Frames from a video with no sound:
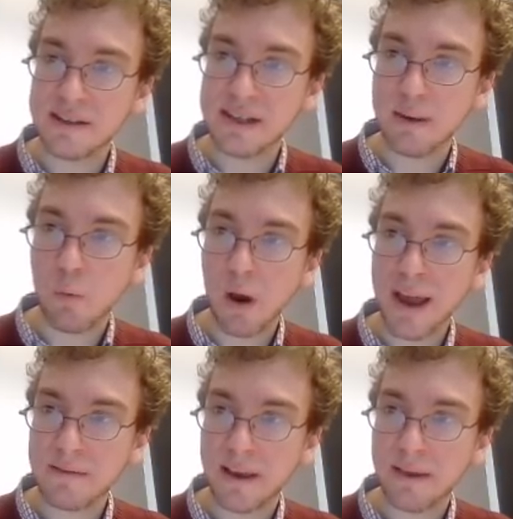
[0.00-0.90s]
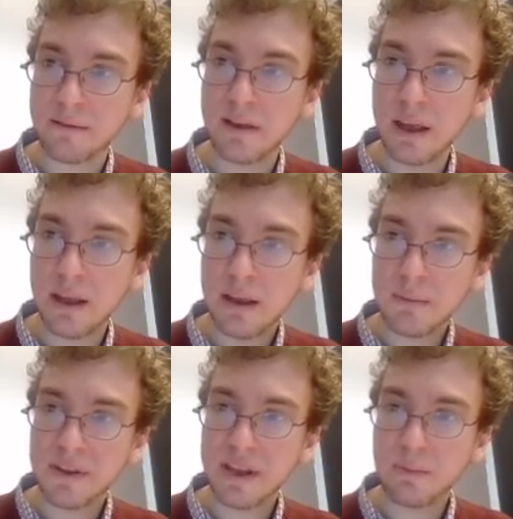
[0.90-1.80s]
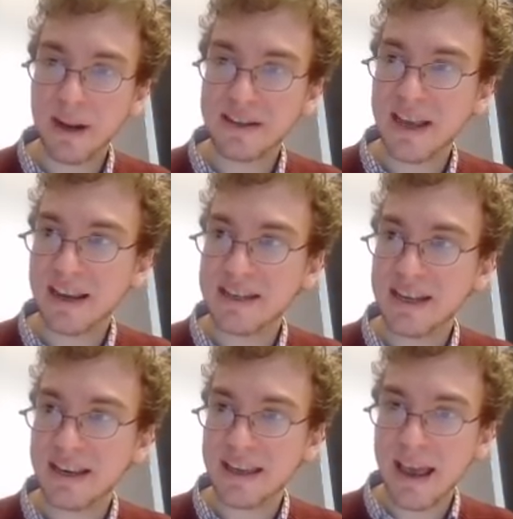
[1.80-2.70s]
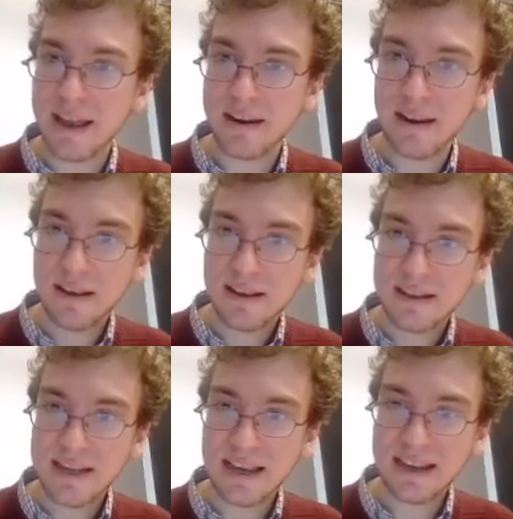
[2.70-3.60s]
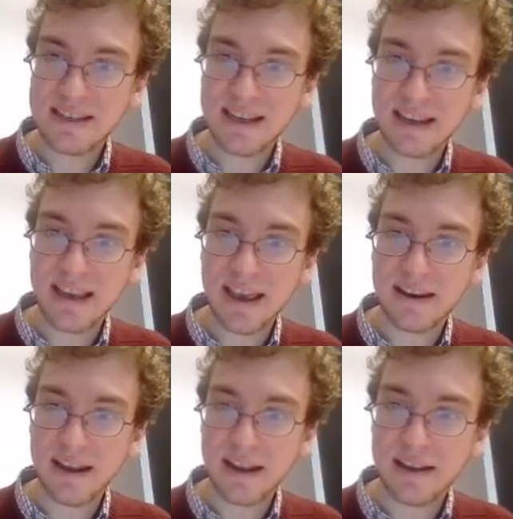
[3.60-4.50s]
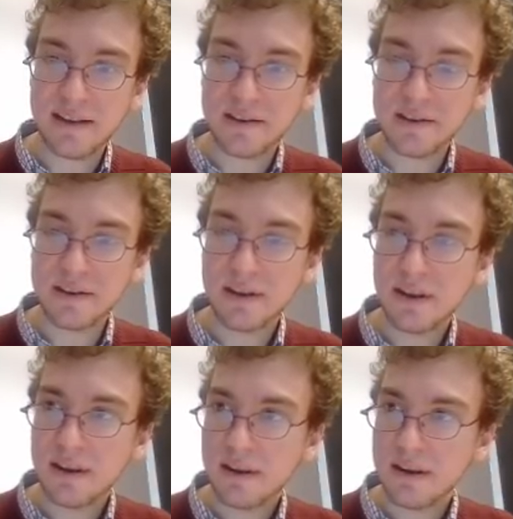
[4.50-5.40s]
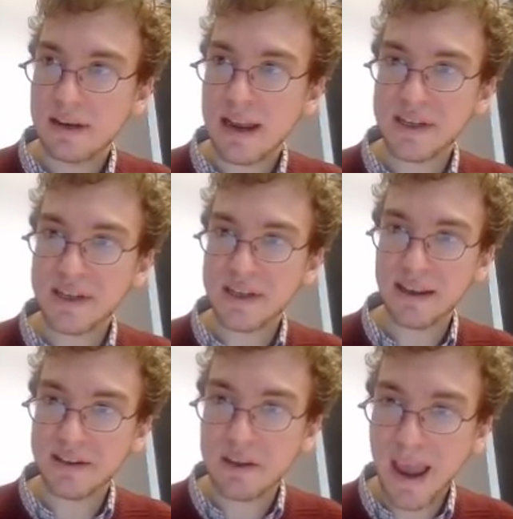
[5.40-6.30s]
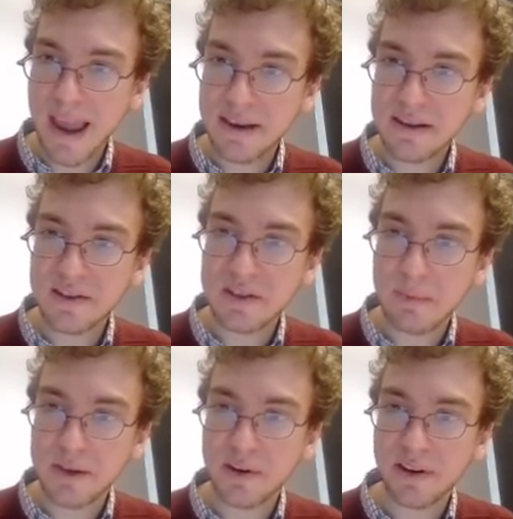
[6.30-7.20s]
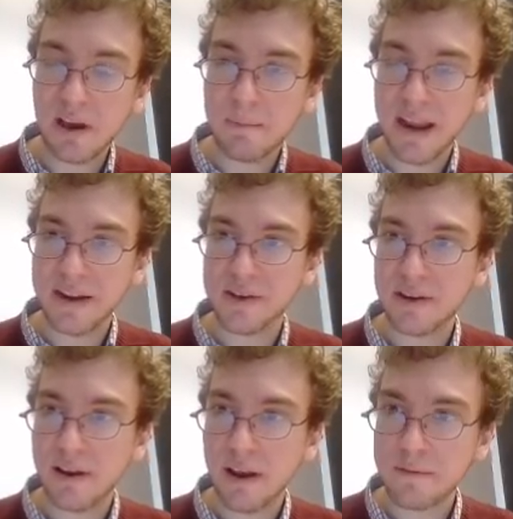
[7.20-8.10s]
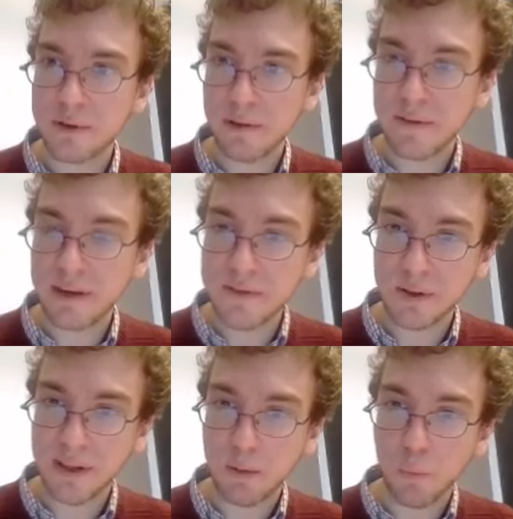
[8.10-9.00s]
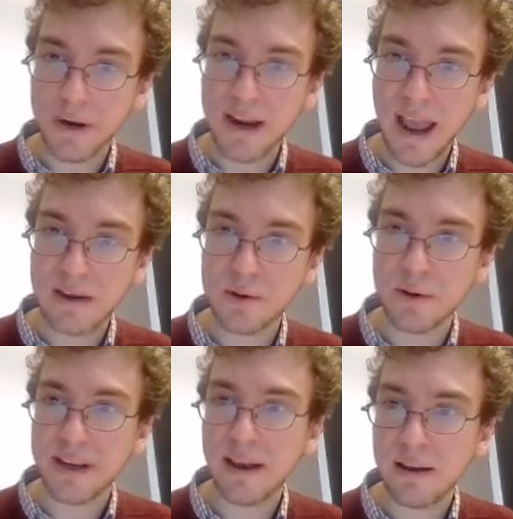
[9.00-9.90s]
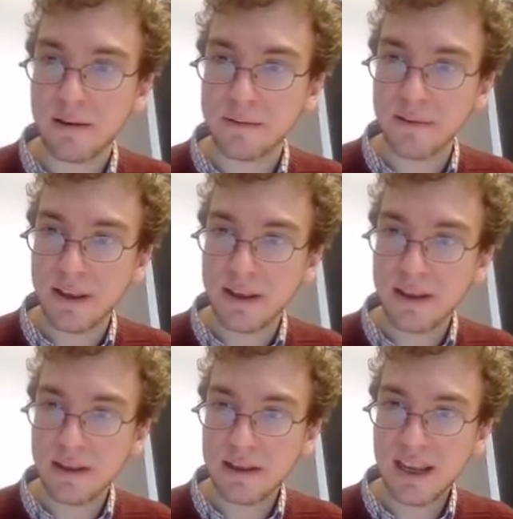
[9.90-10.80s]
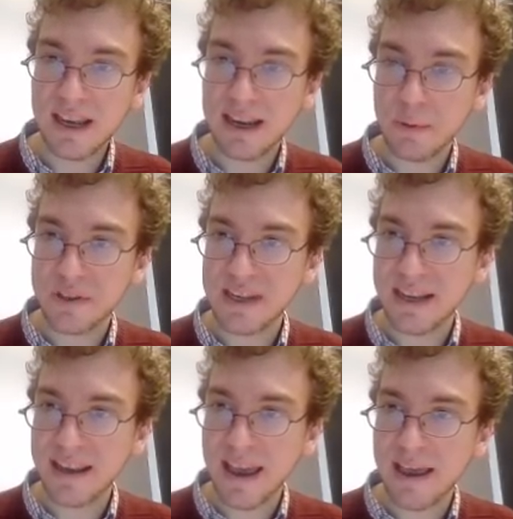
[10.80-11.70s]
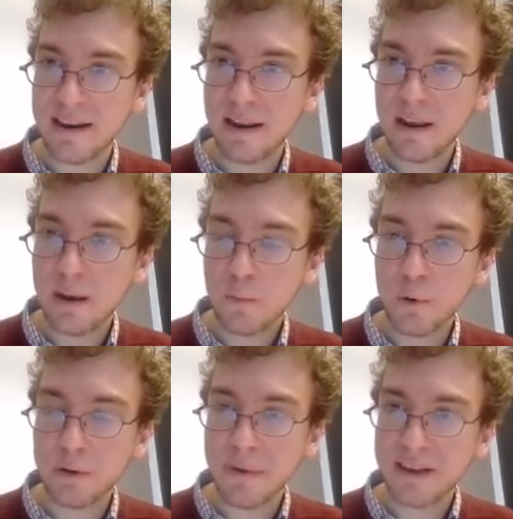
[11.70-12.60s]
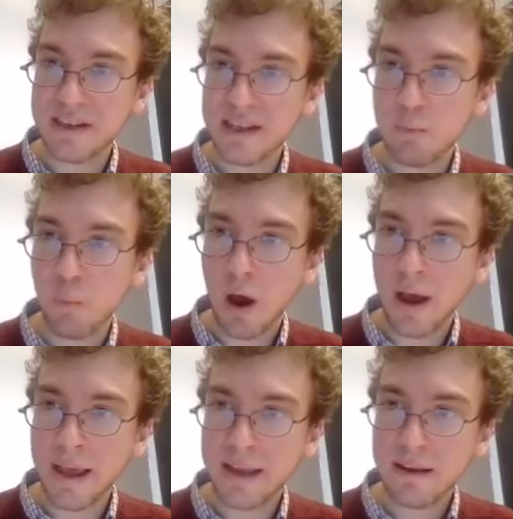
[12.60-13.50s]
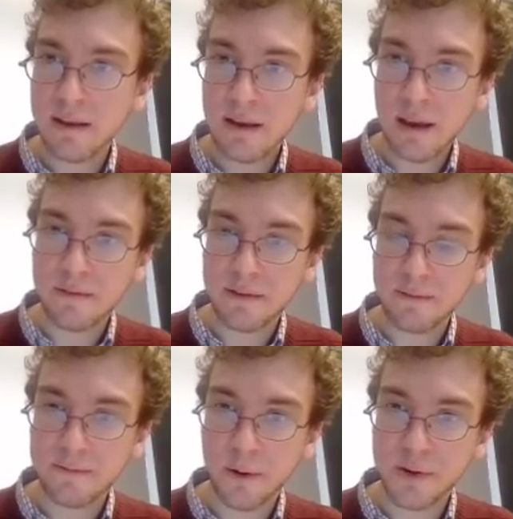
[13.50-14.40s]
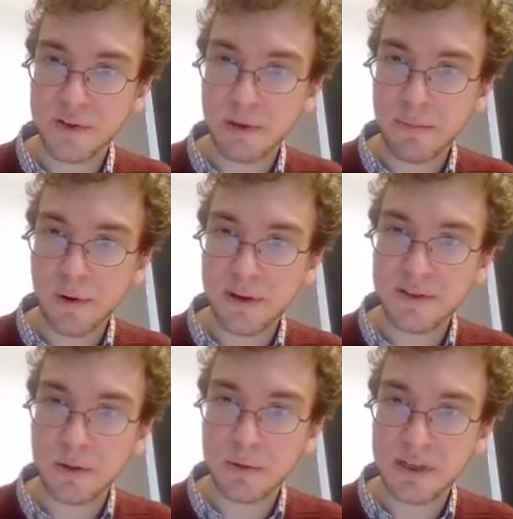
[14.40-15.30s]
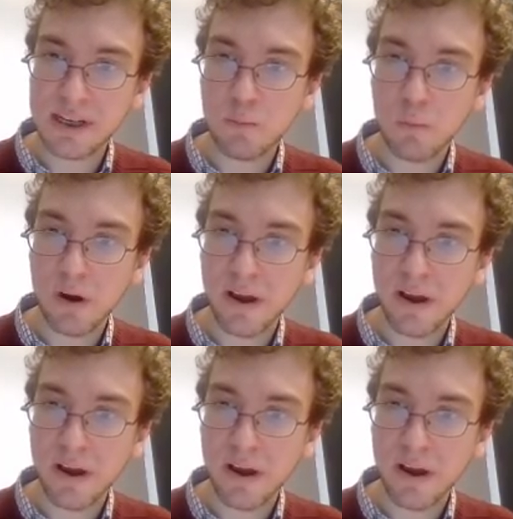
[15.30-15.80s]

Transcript: dy of f. But then when I take d again, taking d again is now taking some antisymmetric combination of derivatives. So like one entry of hitting it with d again would be dy of the first component, so dy